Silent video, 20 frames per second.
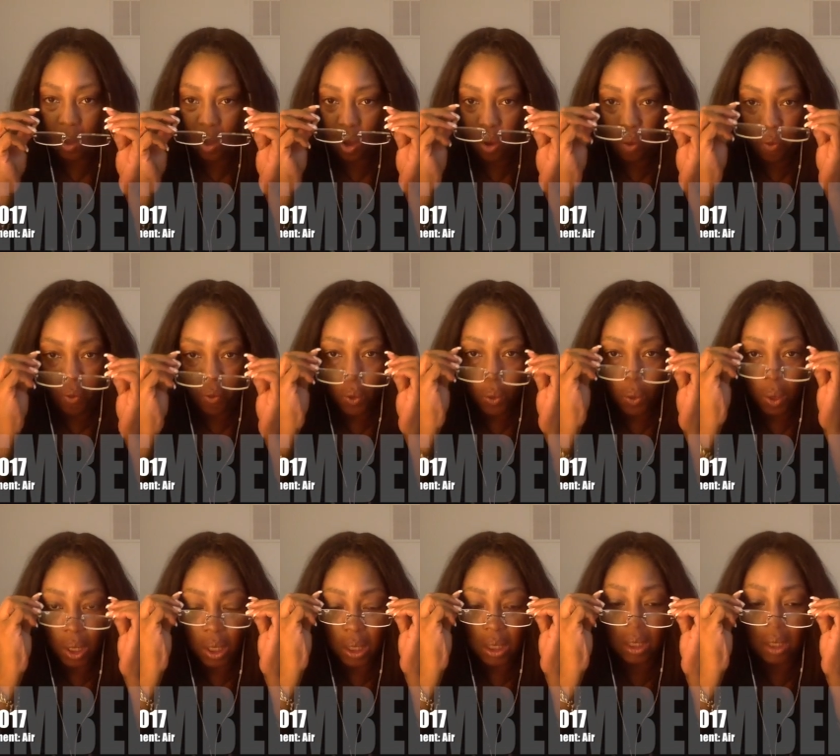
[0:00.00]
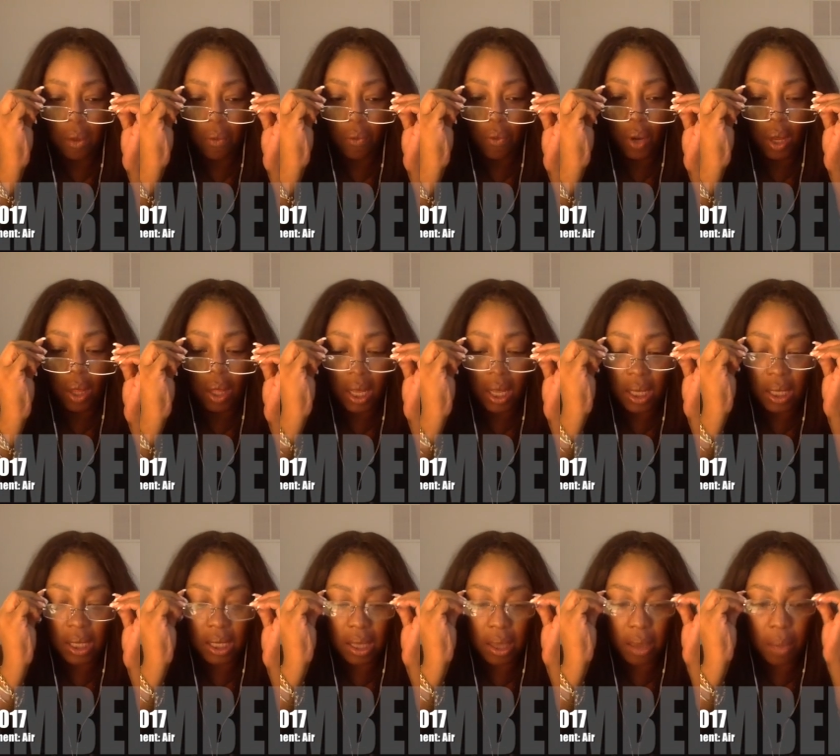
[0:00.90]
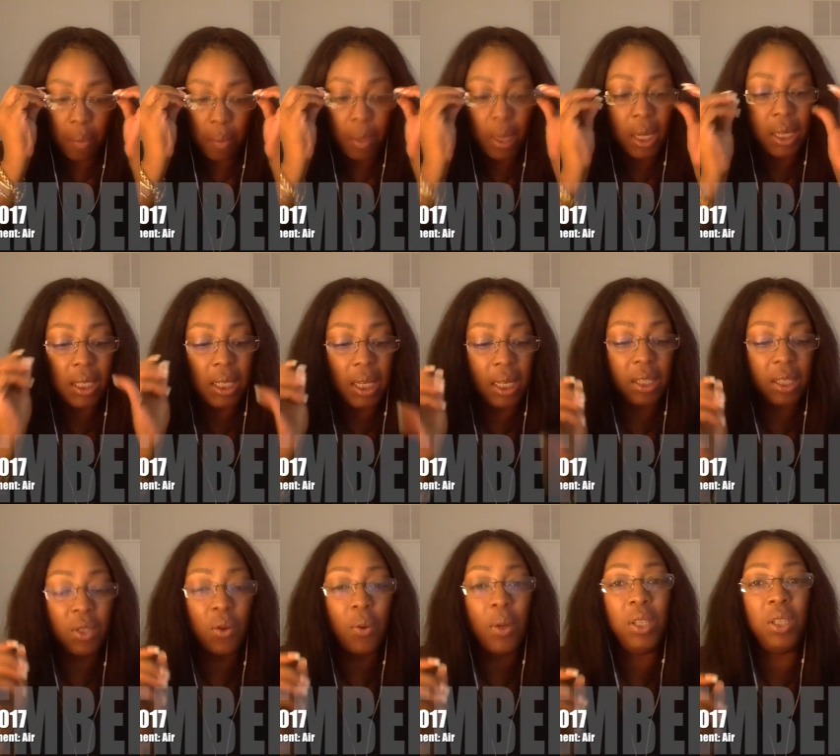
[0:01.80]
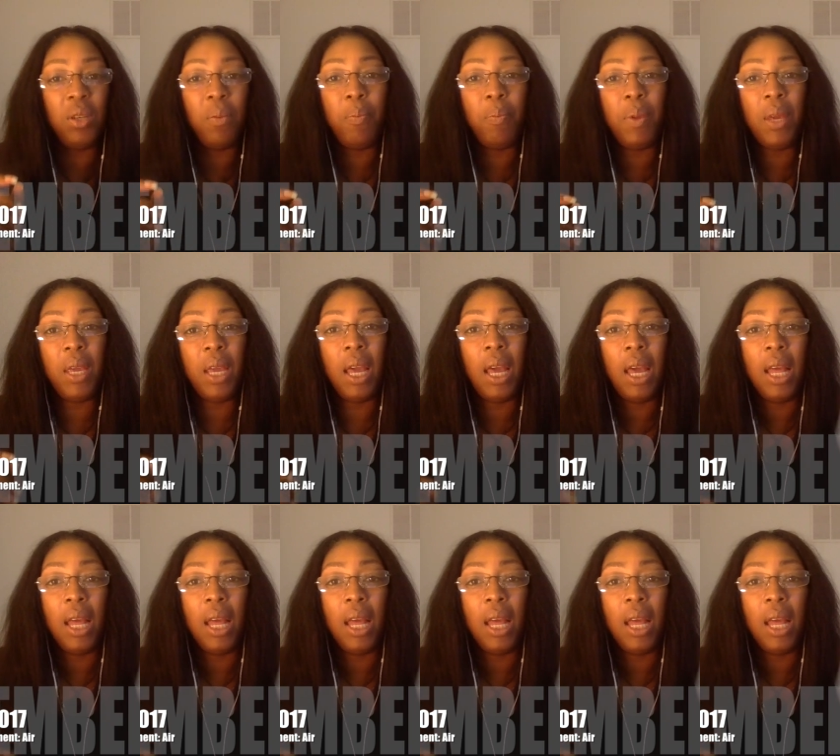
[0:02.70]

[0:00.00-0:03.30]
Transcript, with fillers: your focus for this month is going to be